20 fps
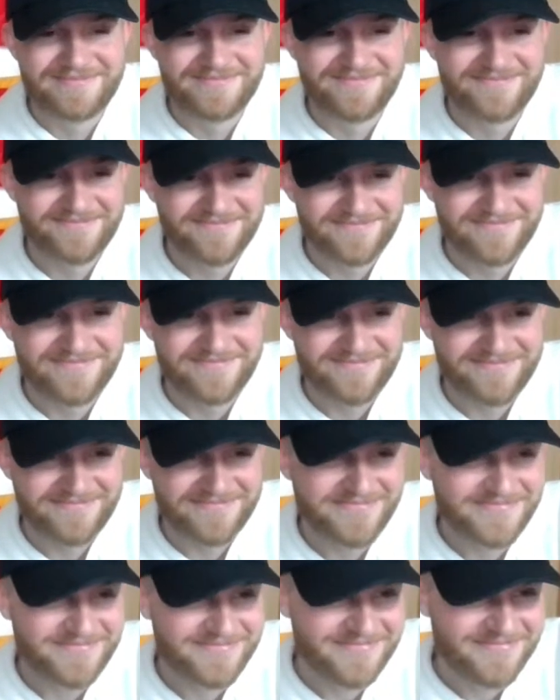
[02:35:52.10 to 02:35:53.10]
D-backs
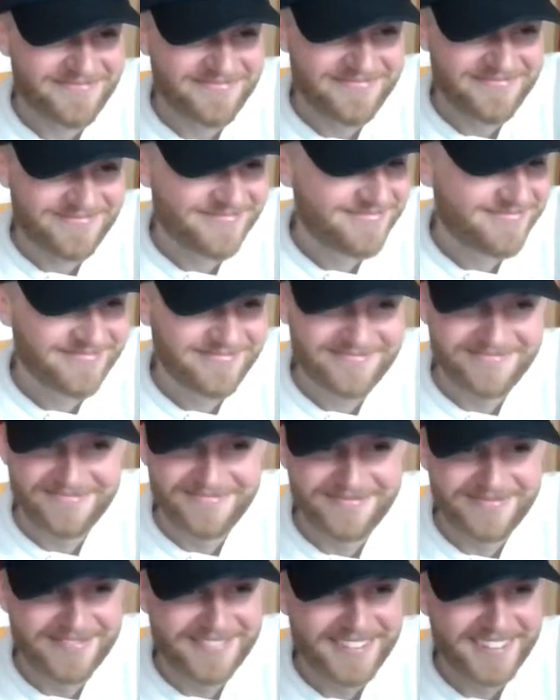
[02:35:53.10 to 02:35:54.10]
+240
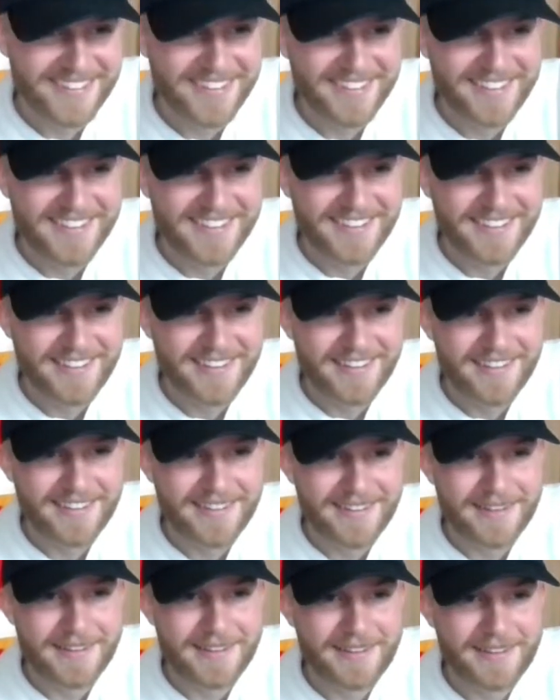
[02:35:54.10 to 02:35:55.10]
on the road.
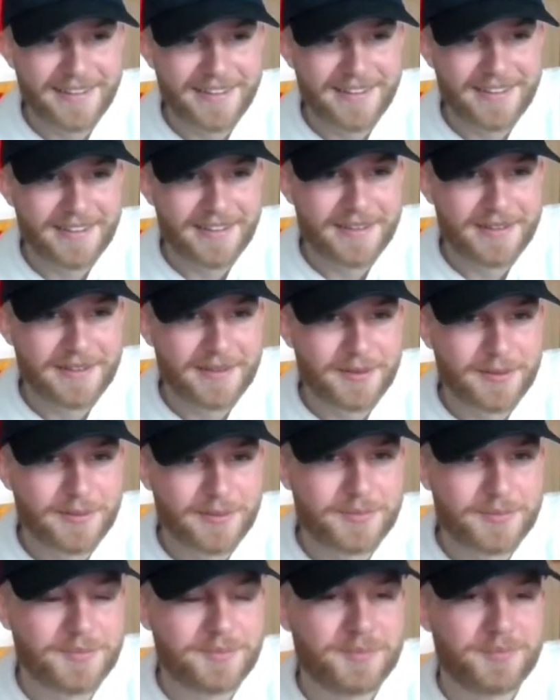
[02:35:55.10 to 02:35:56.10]
Now,
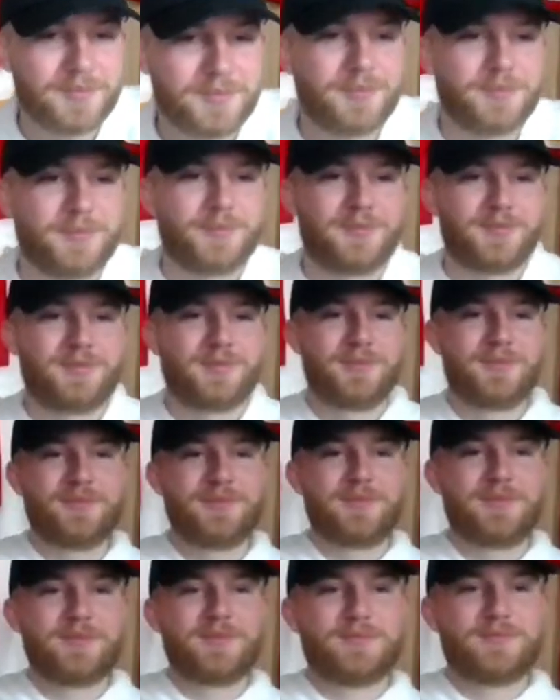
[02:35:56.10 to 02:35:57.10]
here's the
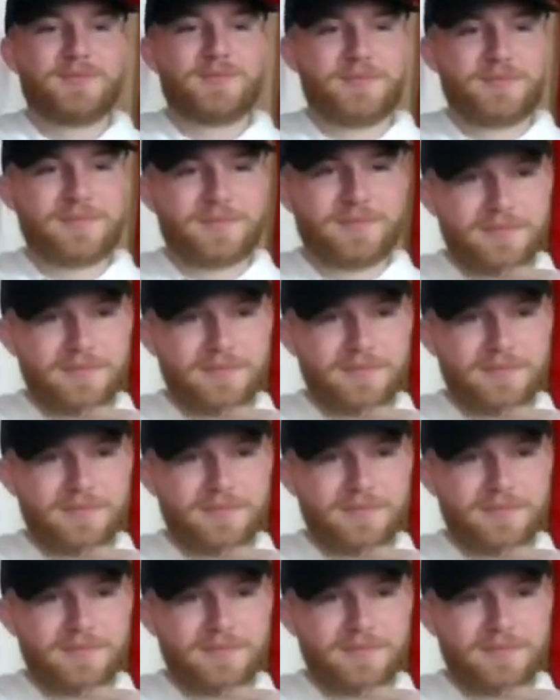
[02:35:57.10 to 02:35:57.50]
question.